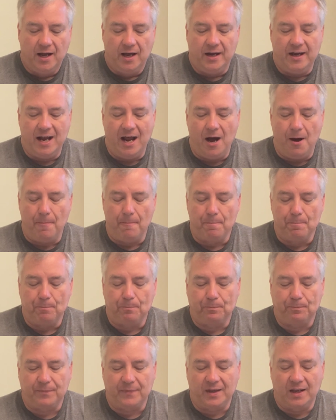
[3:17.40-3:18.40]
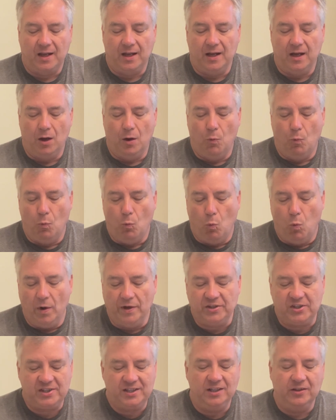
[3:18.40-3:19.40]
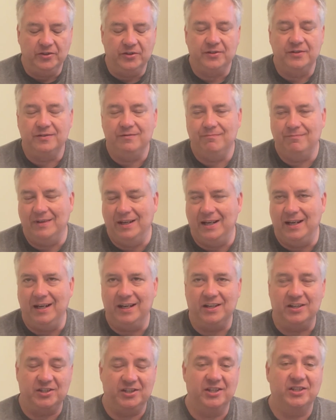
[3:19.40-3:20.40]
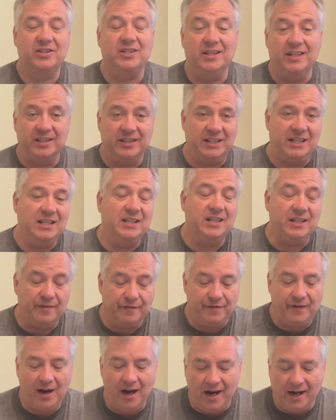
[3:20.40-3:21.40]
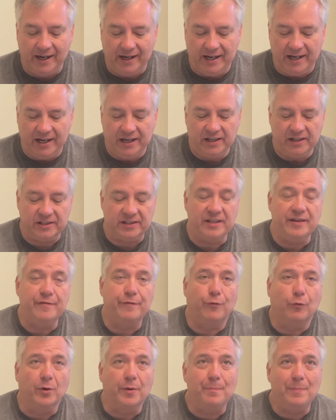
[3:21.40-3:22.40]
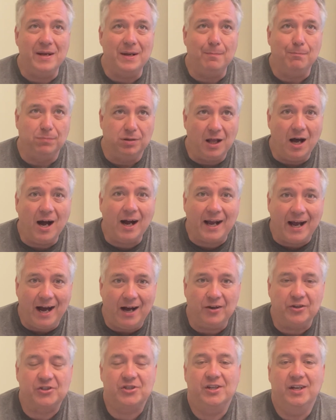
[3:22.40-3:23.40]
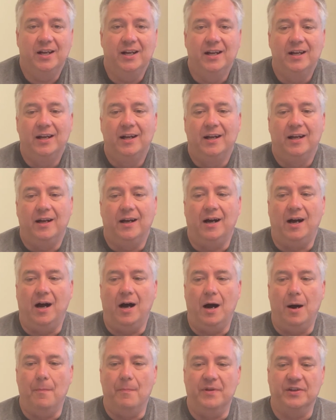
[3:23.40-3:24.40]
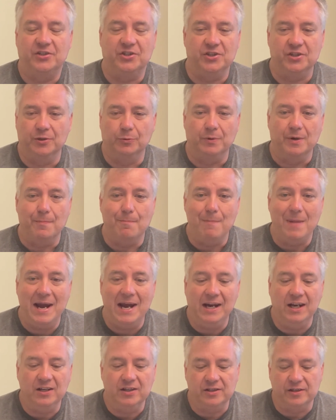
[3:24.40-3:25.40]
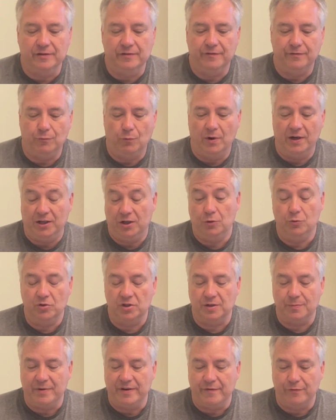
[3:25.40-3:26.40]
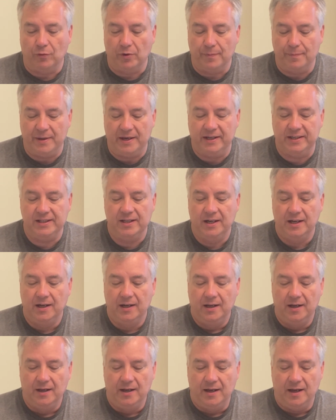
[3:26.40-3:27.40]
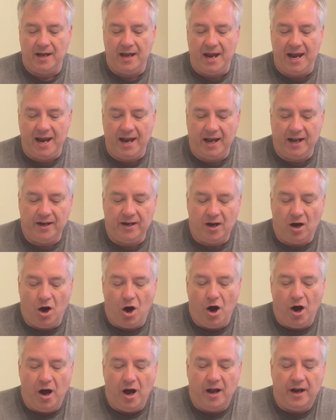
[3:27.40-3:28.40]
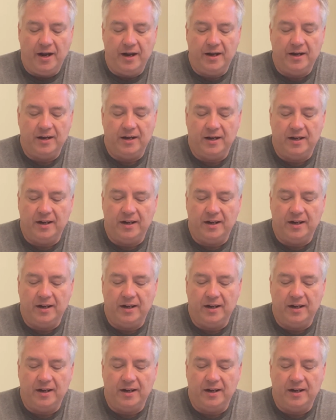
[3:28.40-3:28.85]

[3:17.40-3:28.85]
Now, what still exists and is easy to find is the Fort Pitt blockhouse. This is the remains of what used to be Fort Pitt. And on